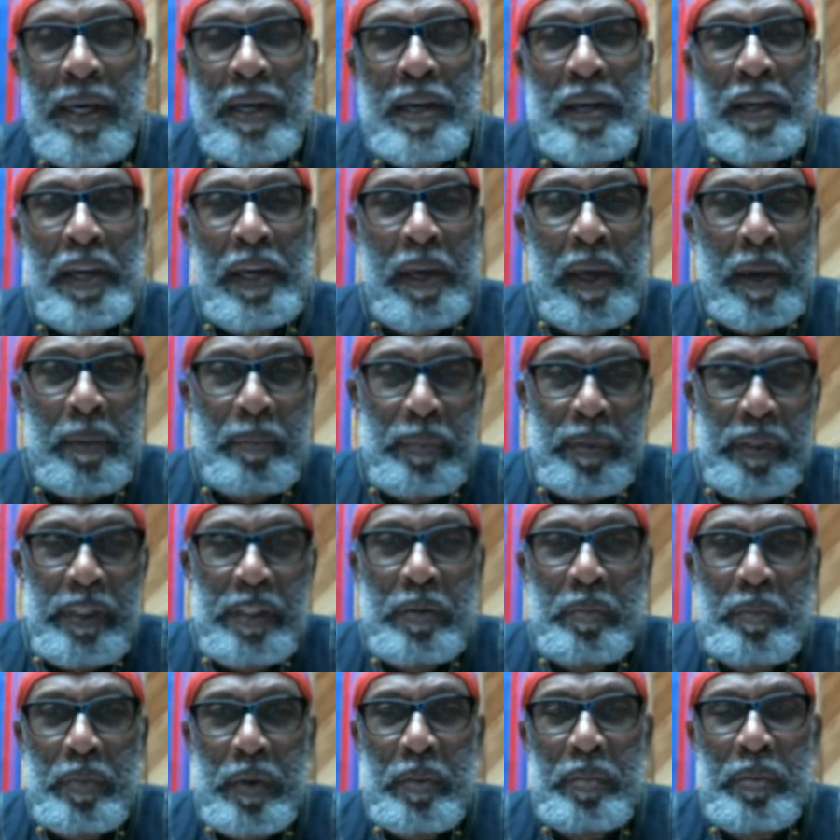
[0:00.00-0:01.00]
And, and putting
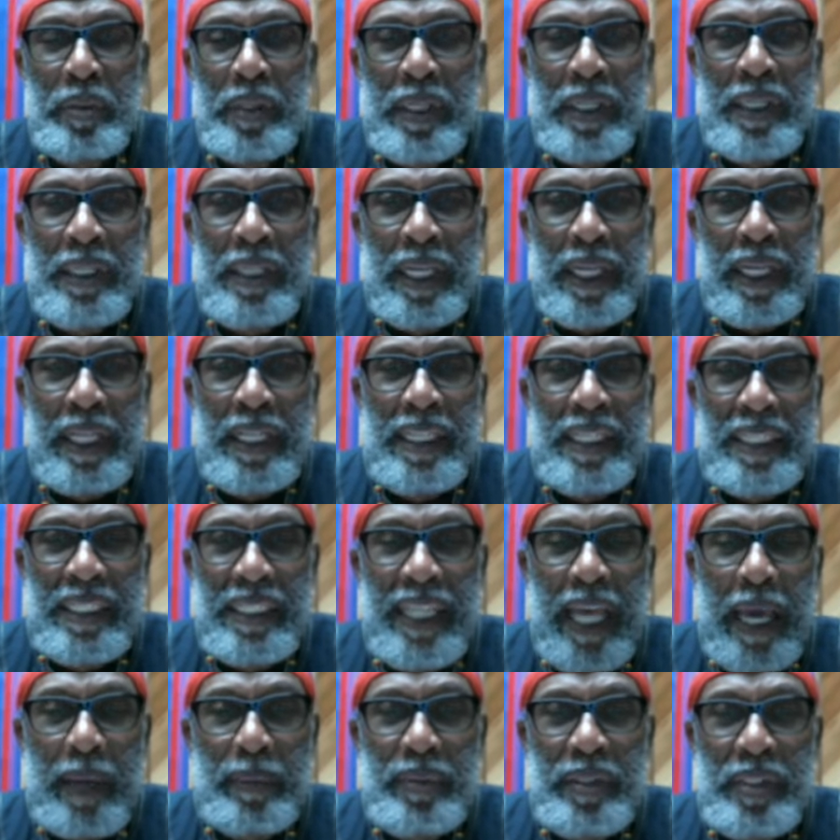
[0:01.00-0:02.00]
the people in, in this
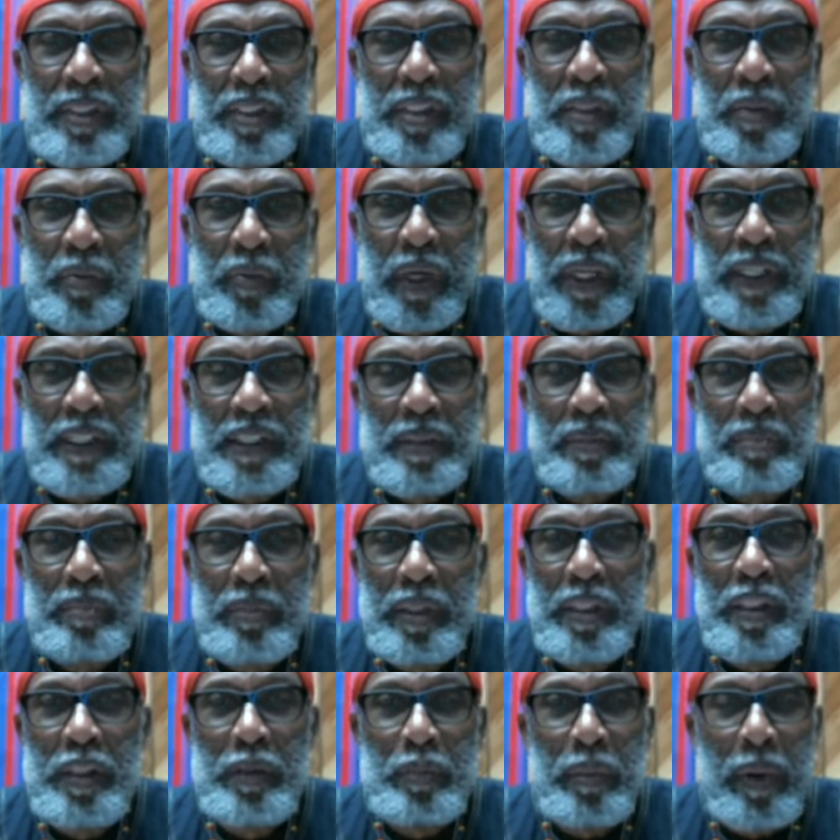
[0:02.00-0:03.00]
type of situation.
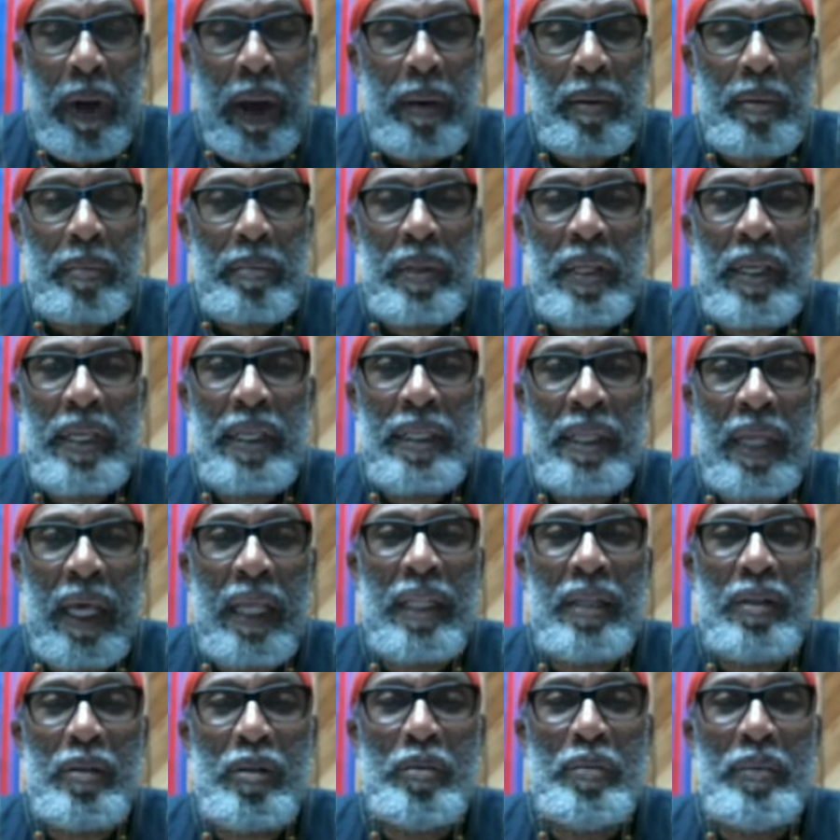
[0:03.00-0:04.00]
But it's probably another
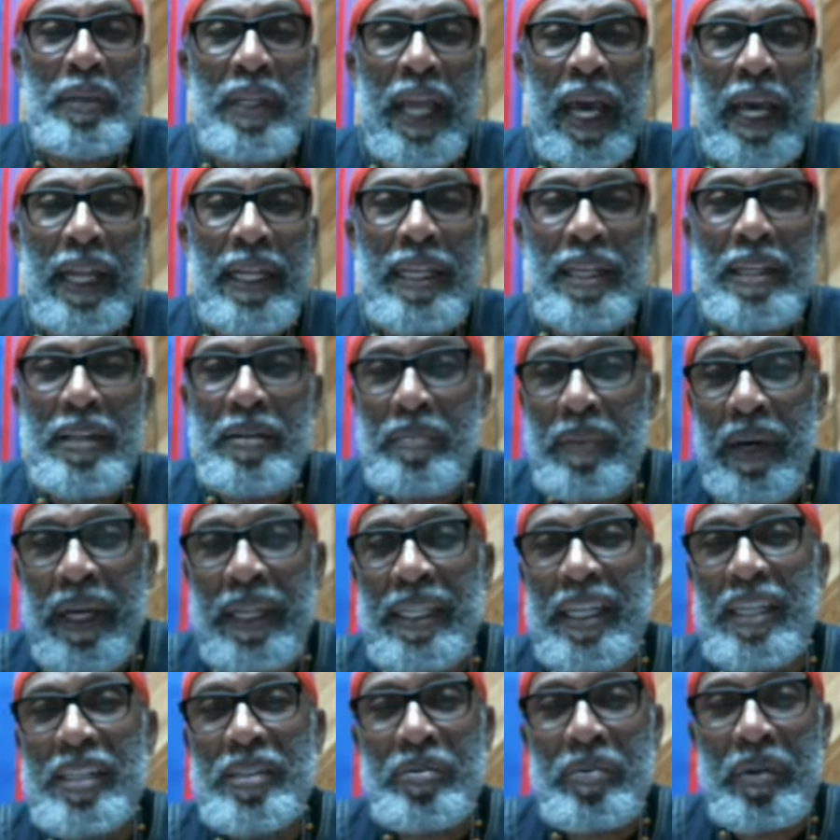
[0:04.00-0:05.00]
Illuminati Edomite
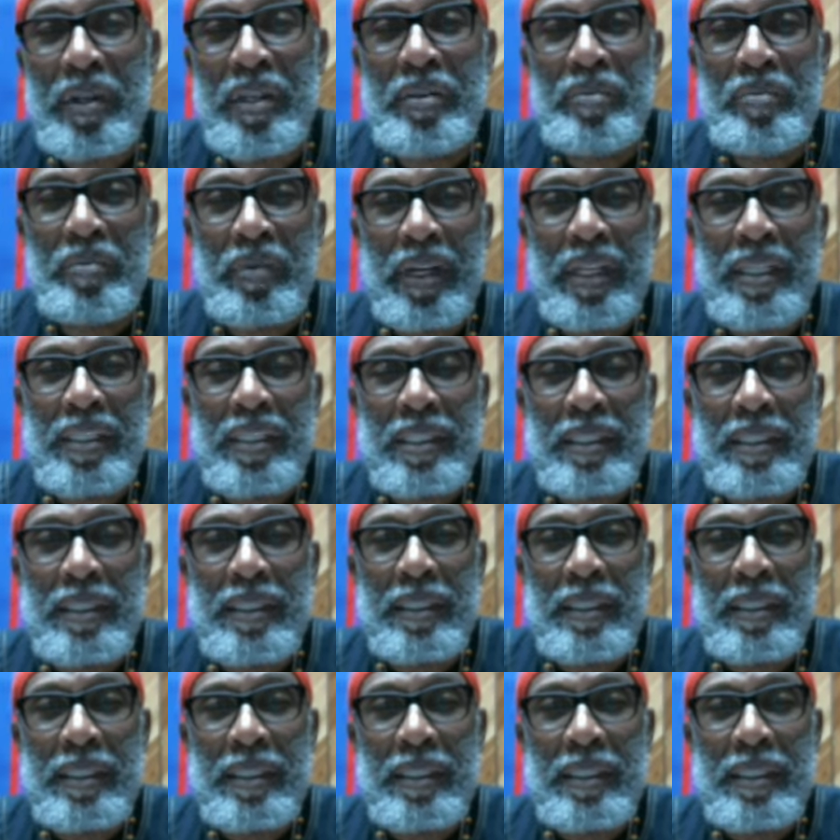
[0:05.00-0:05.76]
that's running Russia.